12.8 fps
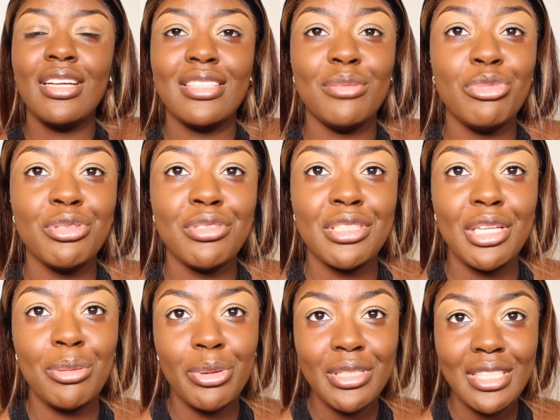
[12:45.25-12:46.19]
The most
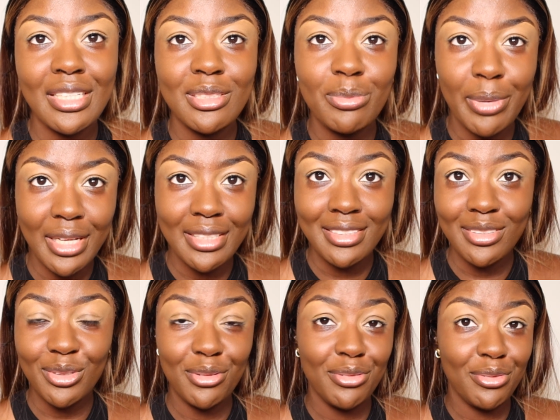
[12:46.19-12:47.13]
important part
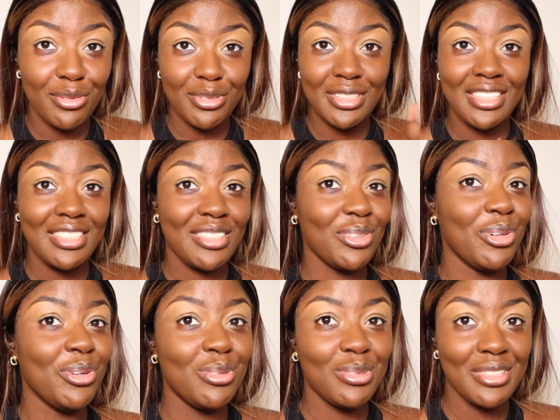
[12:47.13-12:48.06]
of this
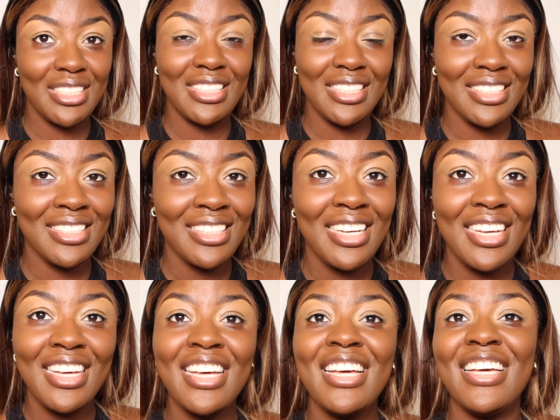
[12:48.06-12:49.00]
whole routine
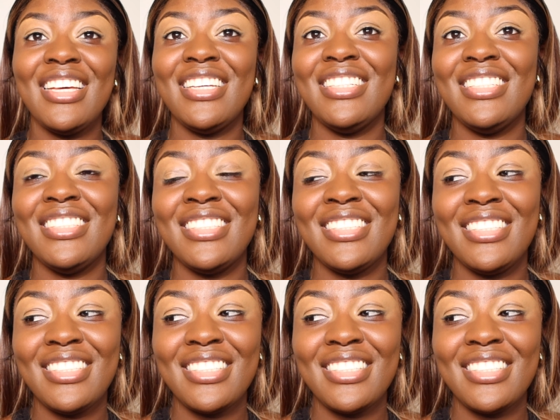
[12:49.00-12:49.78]
is